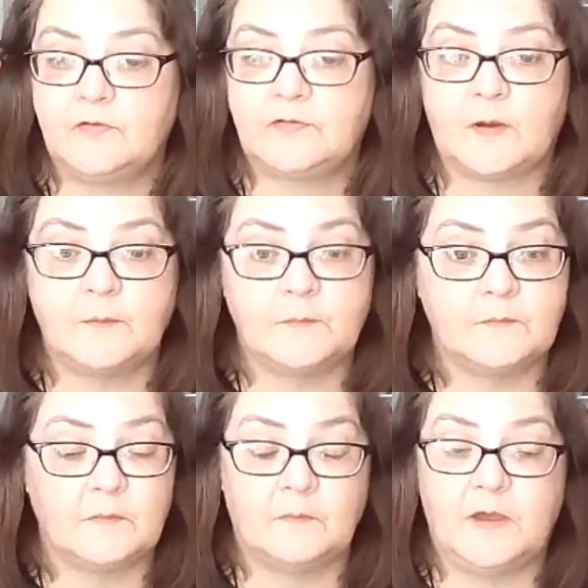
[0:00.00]

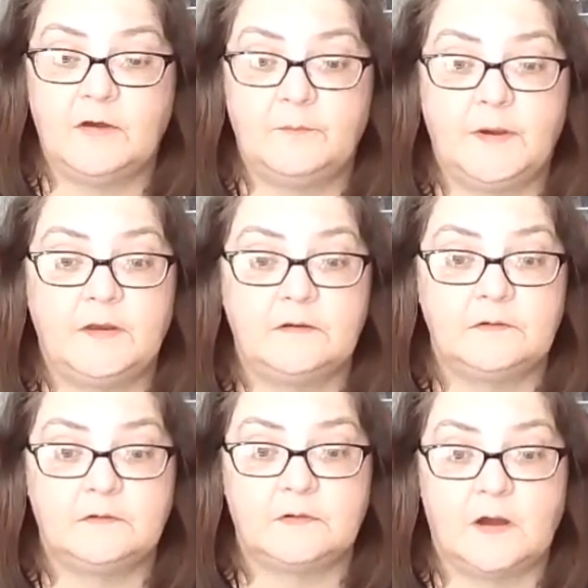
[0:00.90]
Some may have
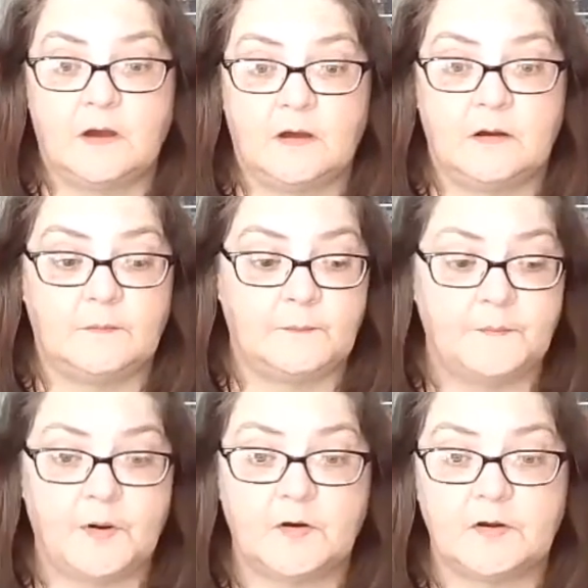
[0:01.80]
been
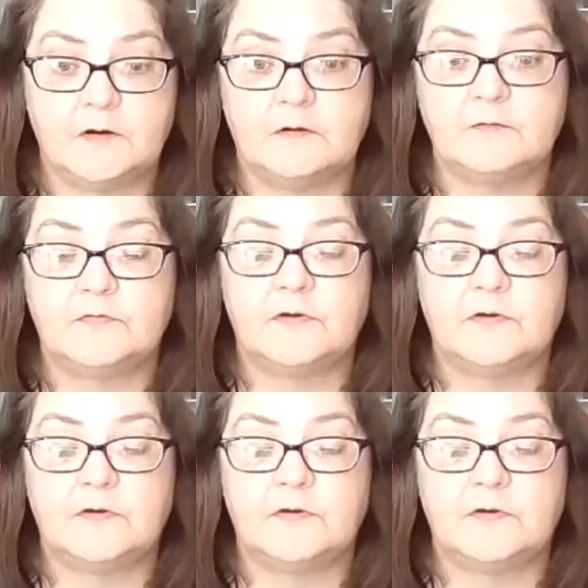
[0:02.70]
part of